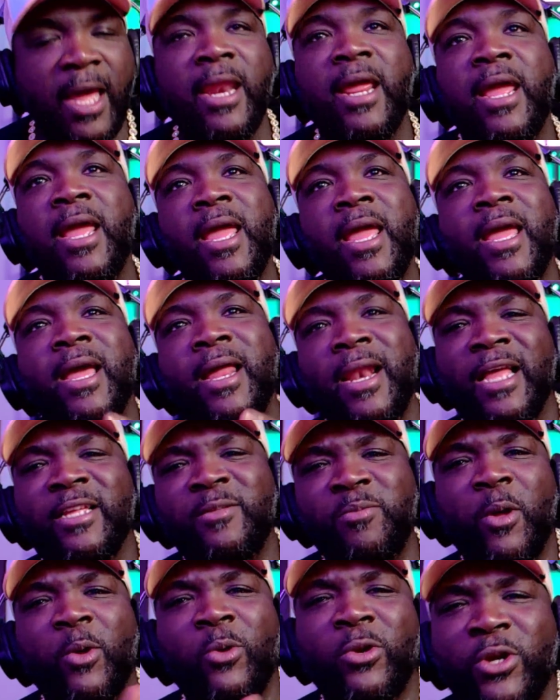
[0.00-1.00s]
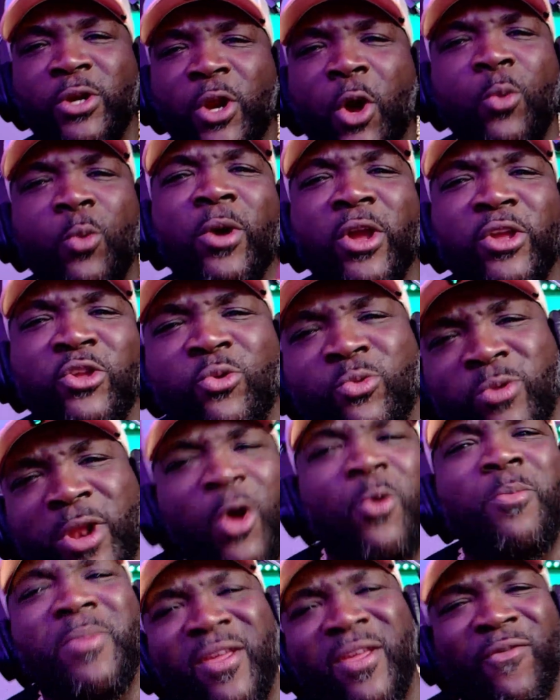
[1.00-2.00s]
the hell I supposed to know where you know
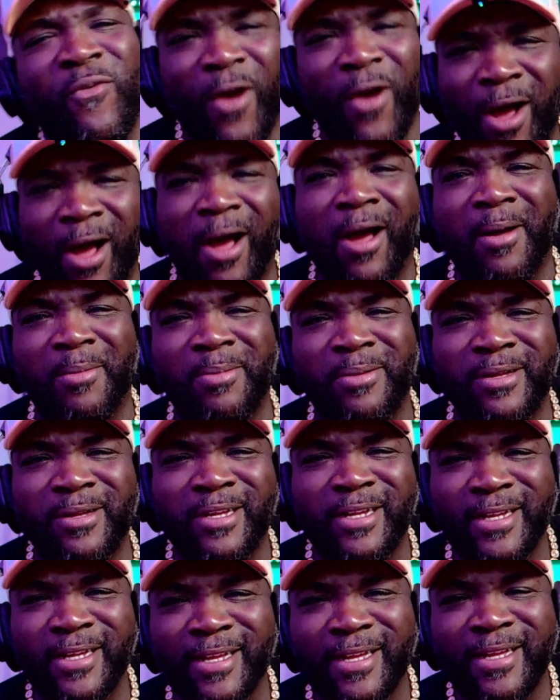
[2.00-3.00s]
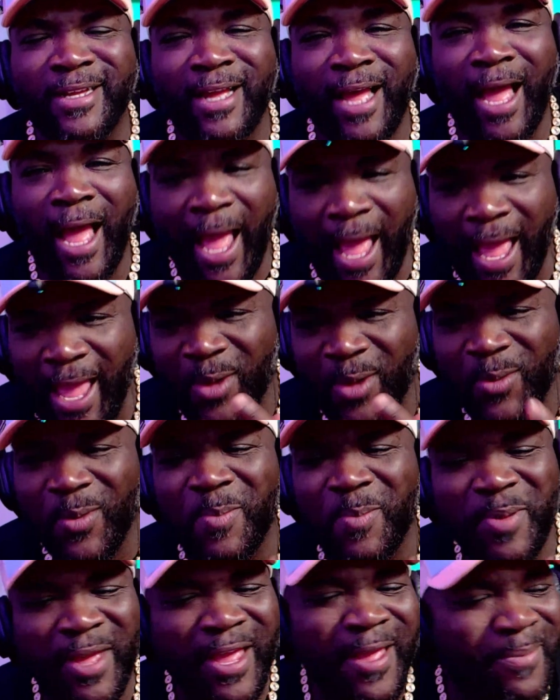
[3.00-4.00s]
me from? I hate when
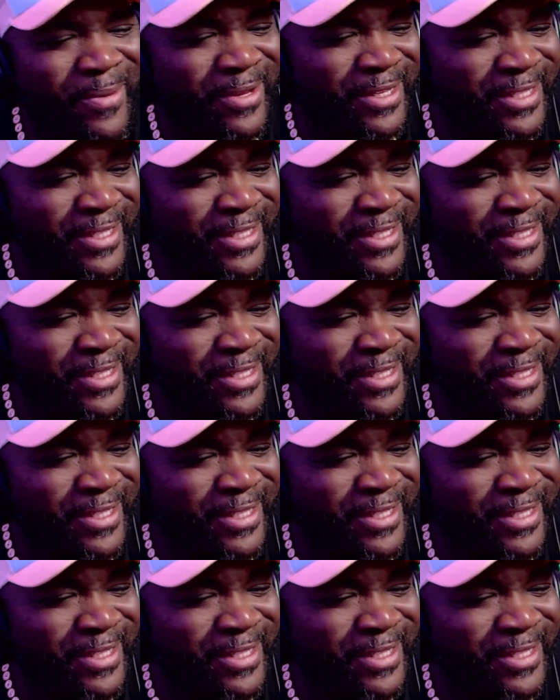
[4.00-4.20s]
people